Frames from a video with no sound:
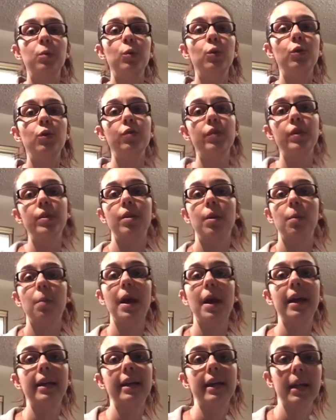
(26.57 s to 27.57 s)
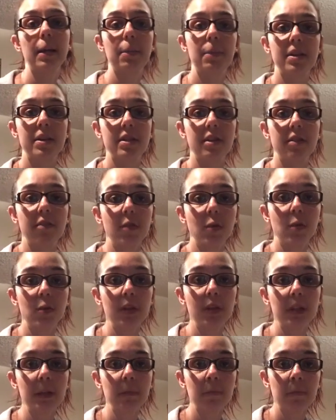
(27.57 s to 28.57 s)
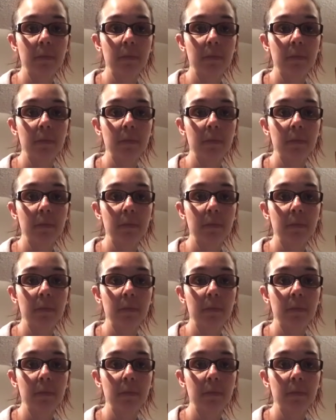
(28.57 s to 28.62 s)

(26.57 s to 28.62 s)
move and unpack and get my stuff in order.